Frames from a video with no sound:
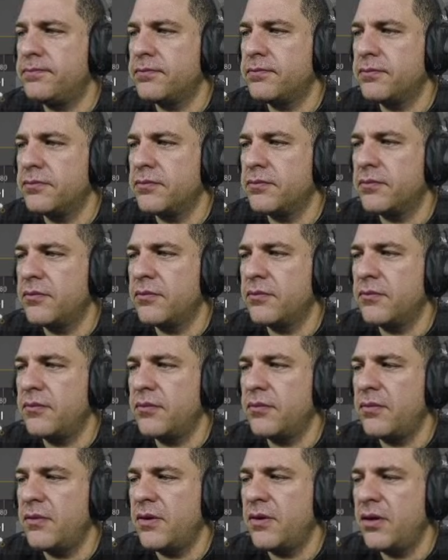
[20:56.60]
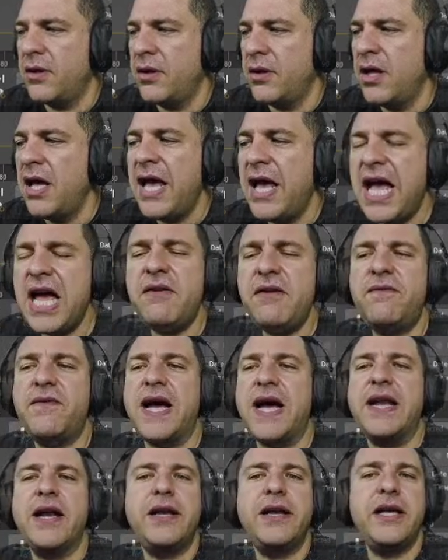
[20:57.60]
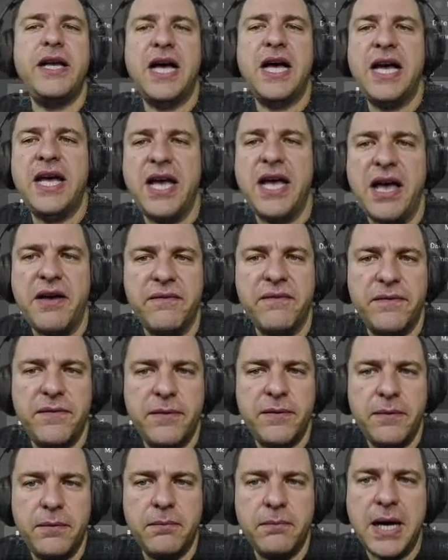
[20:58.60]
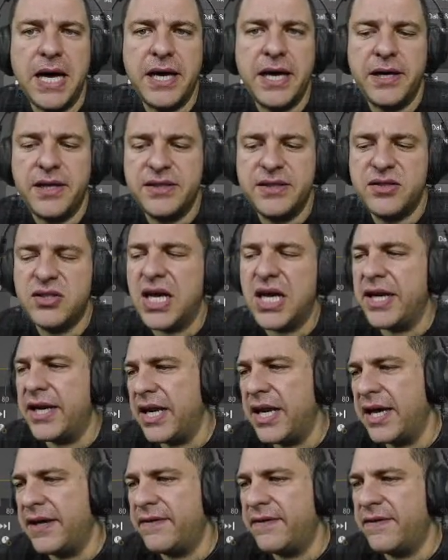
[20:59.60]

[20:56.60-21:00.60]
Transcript: And finally, I have my sunlight.